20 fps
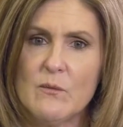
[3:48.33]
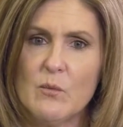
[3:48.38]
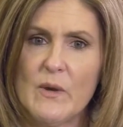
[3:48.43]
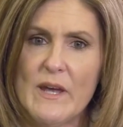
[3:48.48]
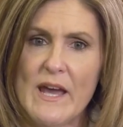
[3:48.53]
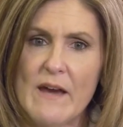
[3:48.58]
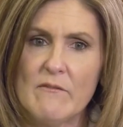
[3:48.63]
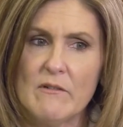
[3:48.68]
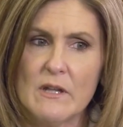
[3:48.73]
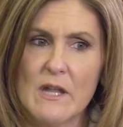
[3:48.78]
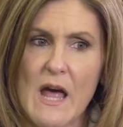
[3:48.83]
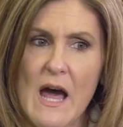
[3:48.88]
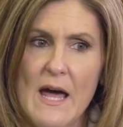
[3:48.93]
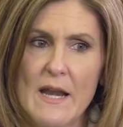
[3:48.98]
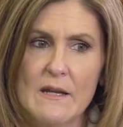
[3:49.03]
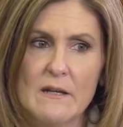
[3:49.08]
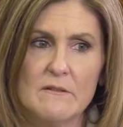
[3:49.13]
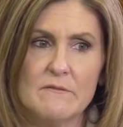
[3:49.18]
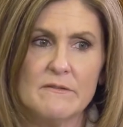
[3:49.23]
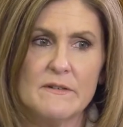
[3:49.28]
We have a
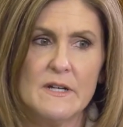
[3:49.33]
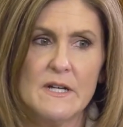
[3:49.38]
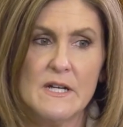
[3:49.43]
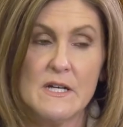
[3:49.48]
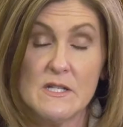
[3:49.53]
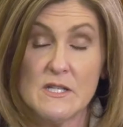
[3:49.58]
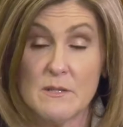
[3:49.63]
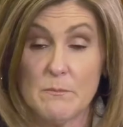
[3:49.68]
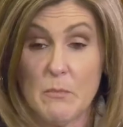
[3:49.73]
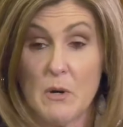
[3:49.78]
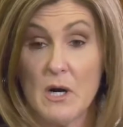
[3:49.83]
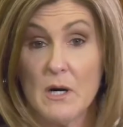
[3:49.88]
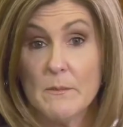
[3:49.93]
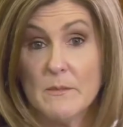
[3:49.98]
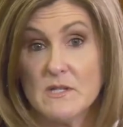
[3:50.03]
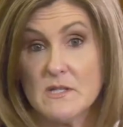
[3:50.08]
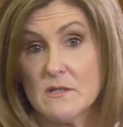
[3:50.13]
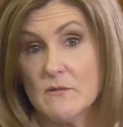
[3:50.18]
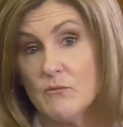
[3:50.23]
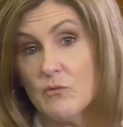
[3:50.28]
lot of
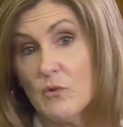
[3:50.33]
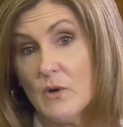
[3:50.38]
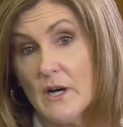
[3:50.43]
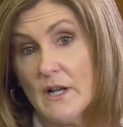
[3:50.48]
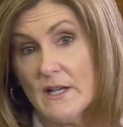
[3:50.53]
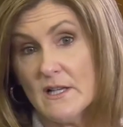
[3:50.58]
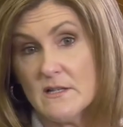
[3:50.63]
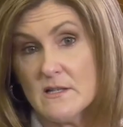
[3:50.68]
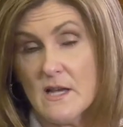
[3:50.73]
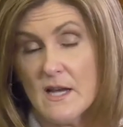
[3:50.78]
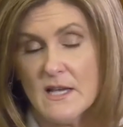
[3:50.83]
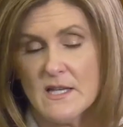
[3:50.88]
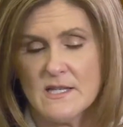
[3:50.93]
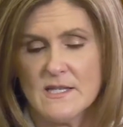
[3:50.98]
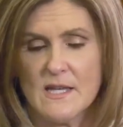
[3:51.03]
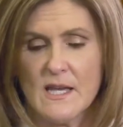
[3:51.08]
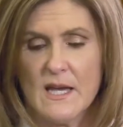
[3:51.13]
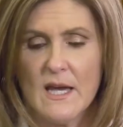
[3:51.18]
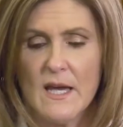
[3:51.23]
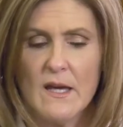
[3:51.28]
departments of one, as I
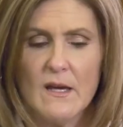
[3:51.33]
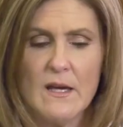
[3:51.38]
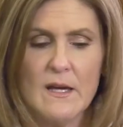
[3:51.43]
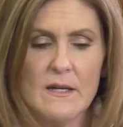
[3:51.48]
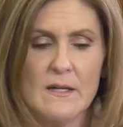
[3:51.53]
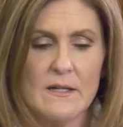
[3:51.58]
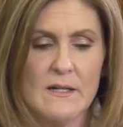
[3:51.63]
say,